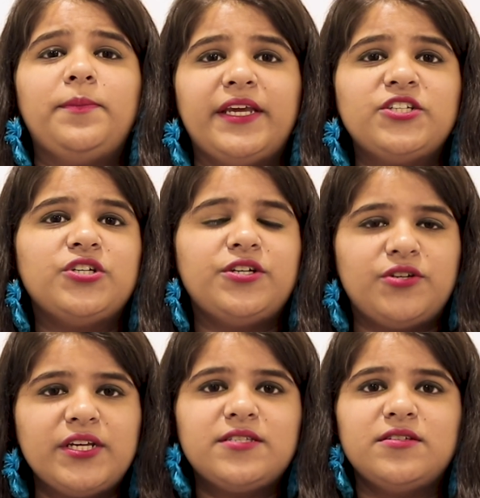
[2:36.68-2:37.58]
major
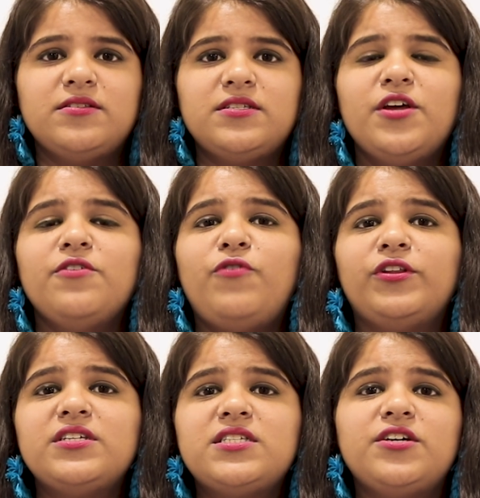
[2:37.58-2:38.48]
reasons for
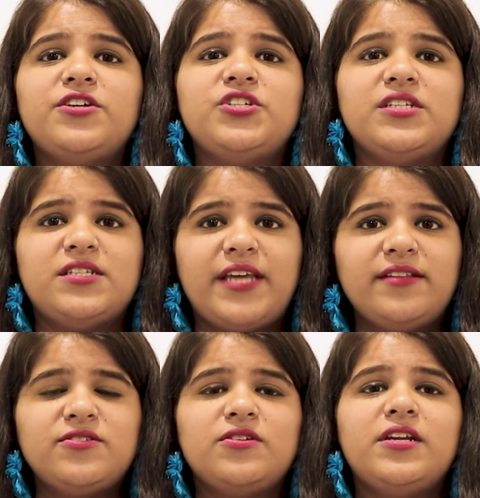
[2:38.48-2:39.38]
the surge in
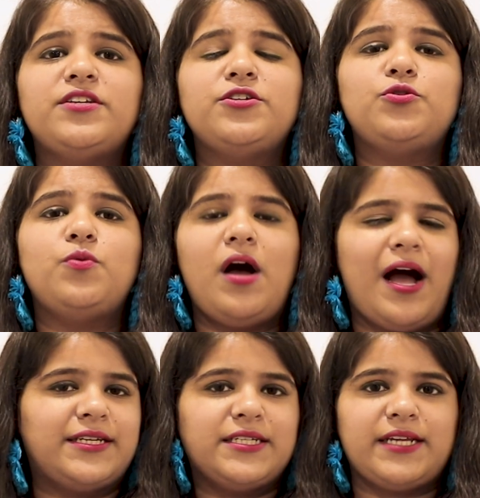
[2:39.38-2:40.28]
deaths related to a
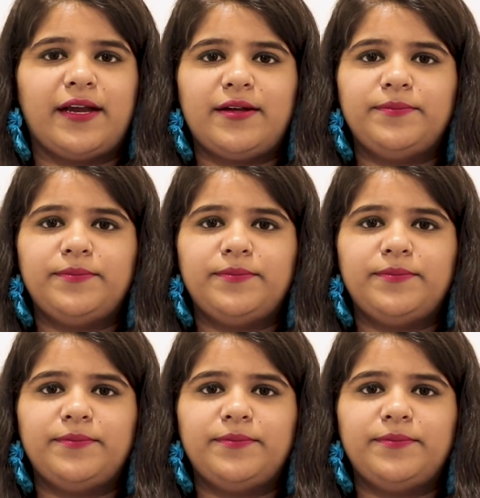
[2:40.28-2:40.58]
heart attack.